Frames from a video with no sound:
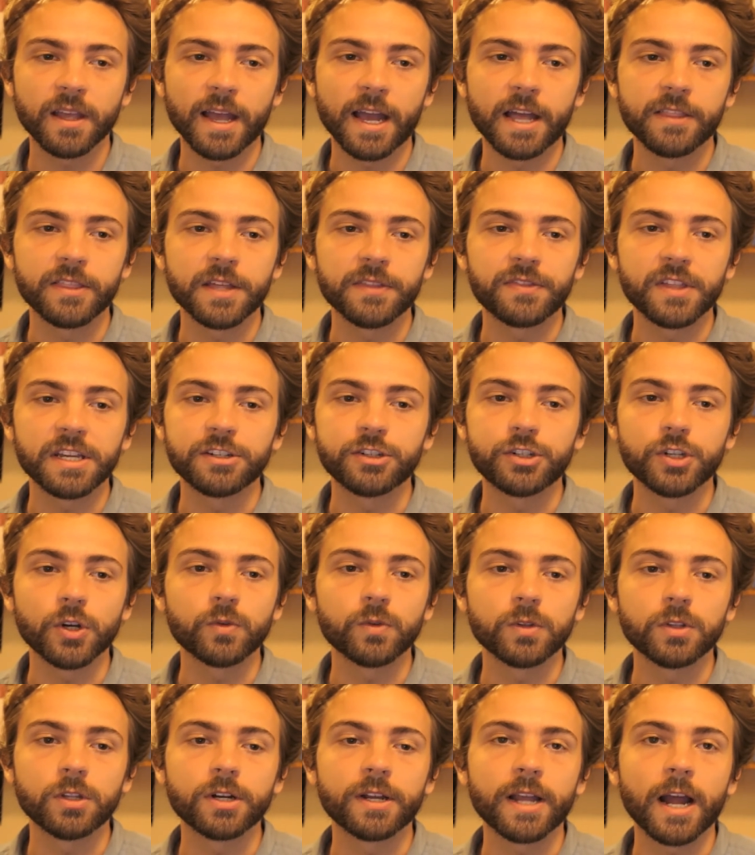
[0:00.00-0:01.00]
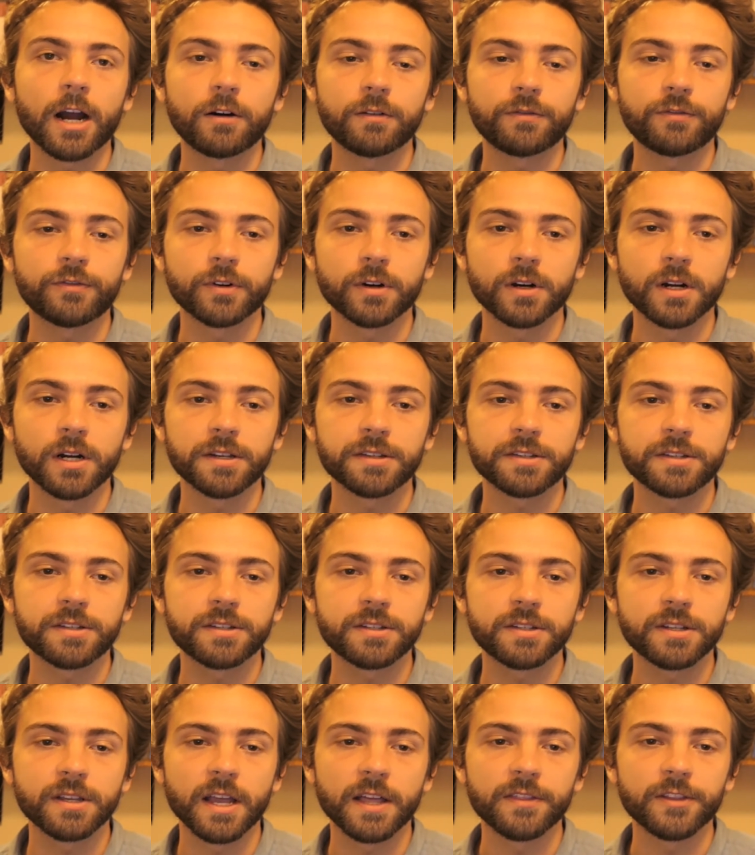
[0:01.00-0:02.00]
and that they don't look out for
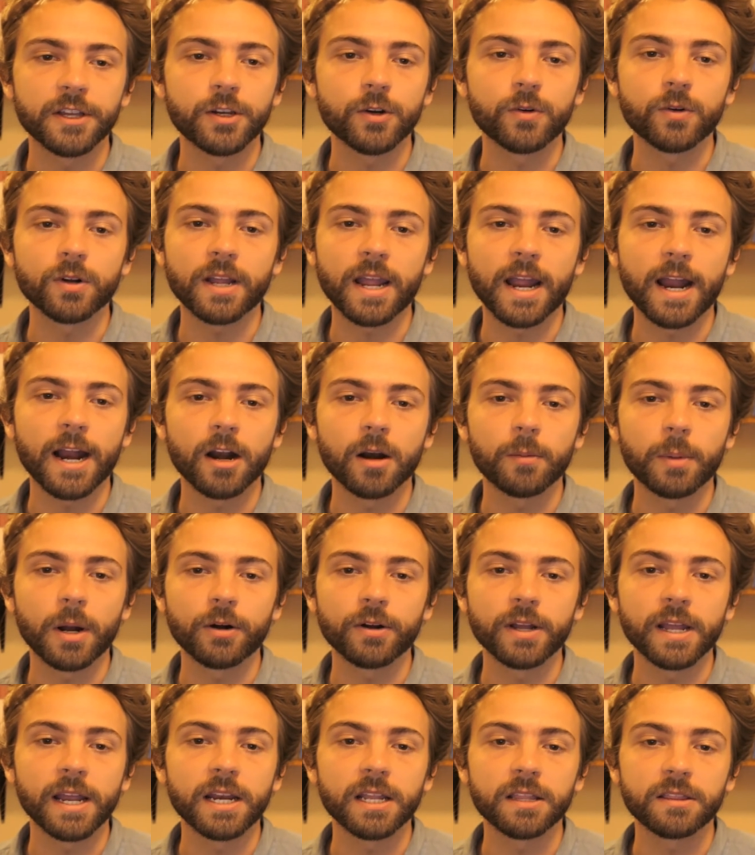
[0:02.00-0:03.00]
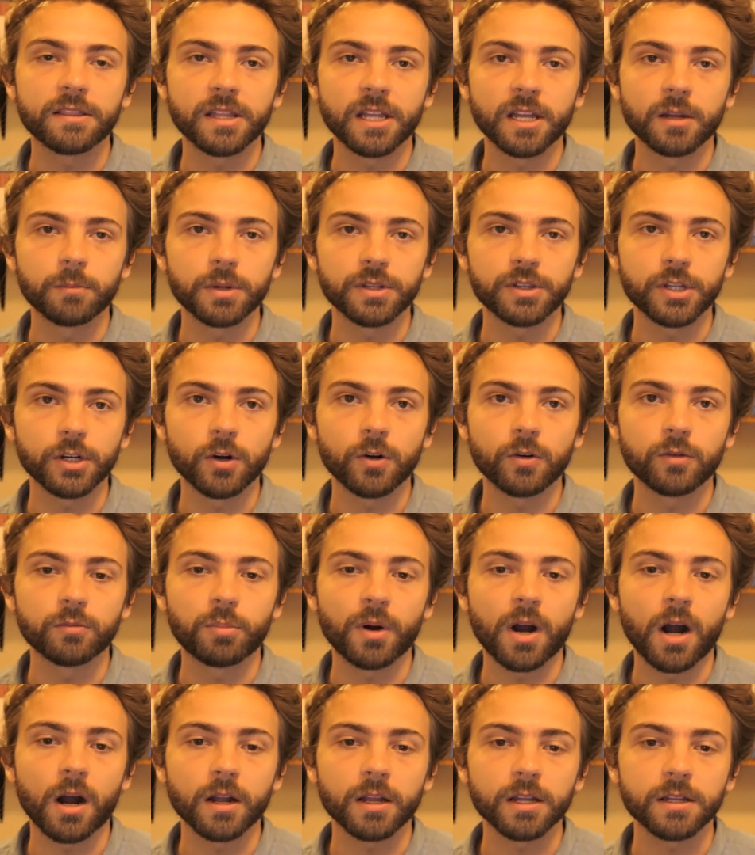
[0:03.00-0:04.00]
us and they don't care about anything but their own
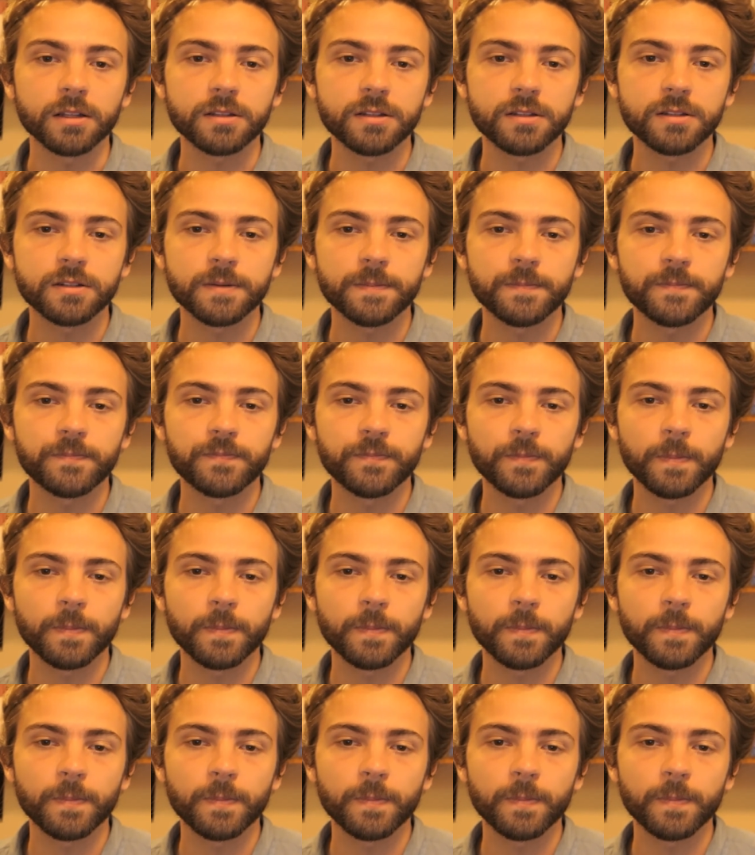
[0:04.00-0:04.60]
pockets.